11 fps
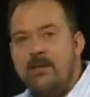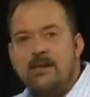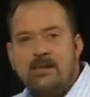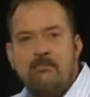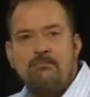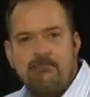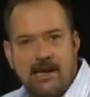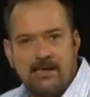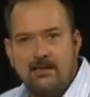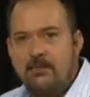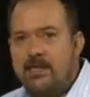make some
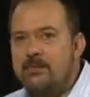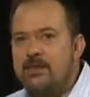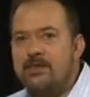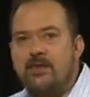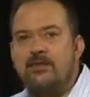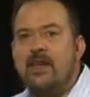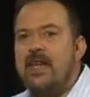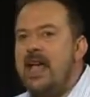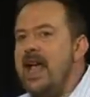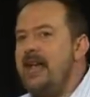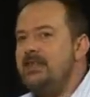practical measurements of
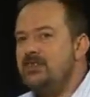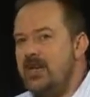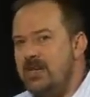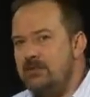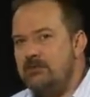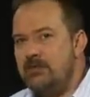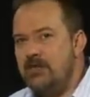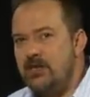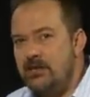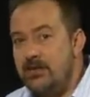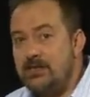antenna
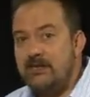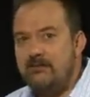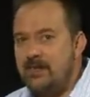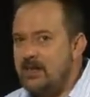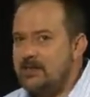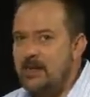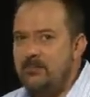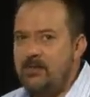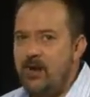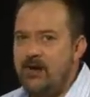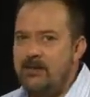return loss and
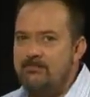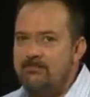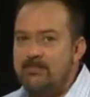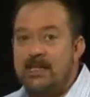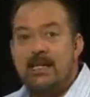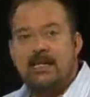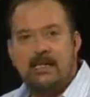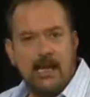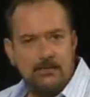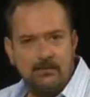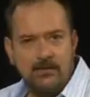VSWR,
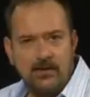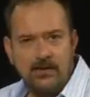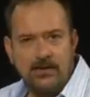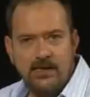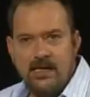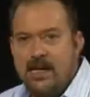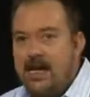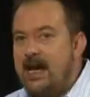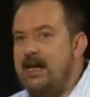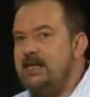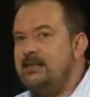cable loss,
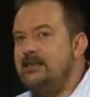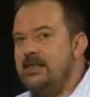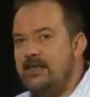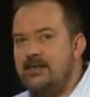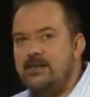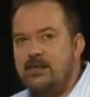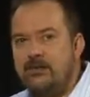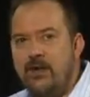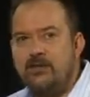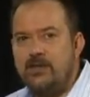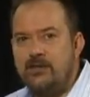and distance to
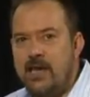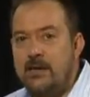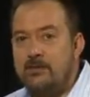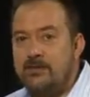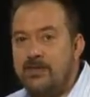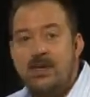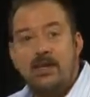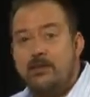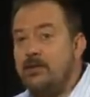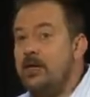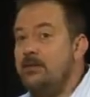fault on cables,
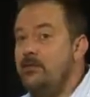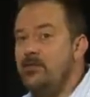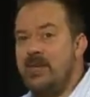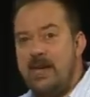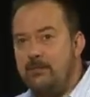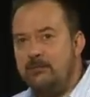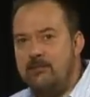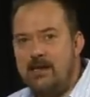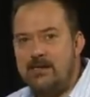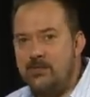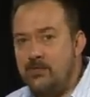looking for cable
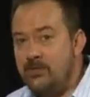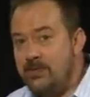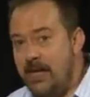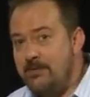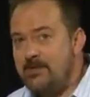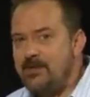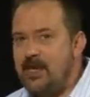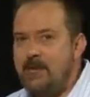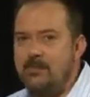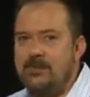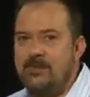breaks or damaged
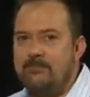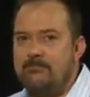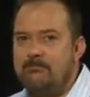cables.